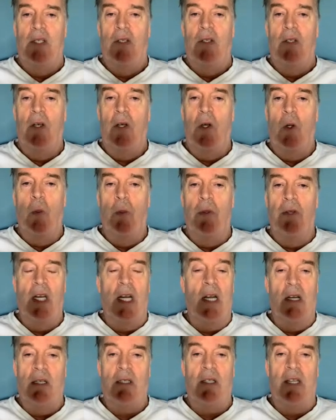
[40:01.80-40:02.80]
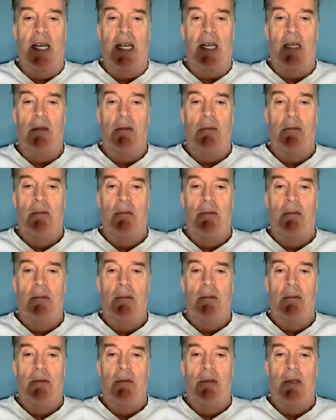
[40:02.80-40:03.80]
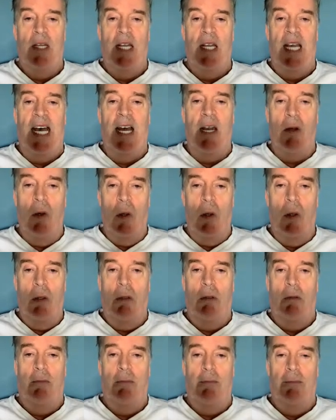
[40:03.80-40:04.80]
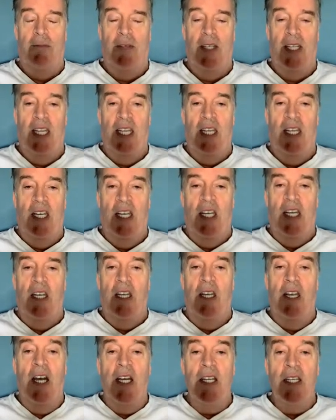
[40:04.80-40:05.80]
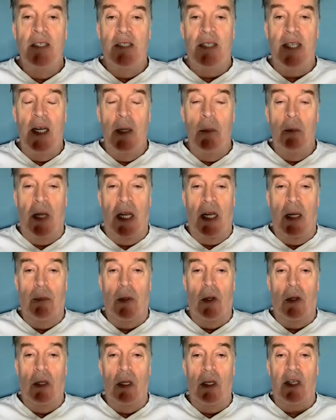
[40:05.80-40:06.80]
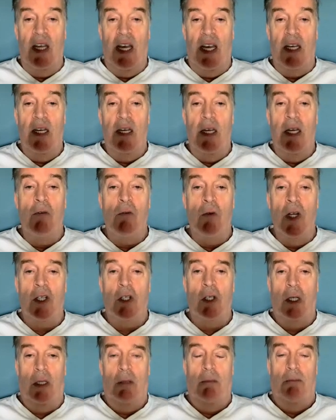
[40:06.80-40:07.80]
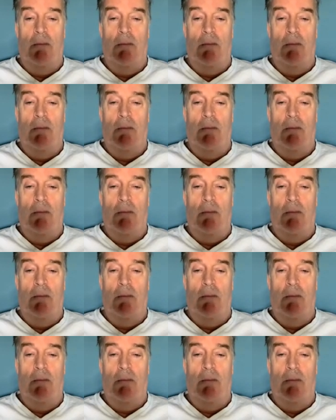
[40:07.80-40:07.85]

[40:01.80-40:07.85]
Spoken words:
nobody looked at it at all. 19 people looked at it in Russia.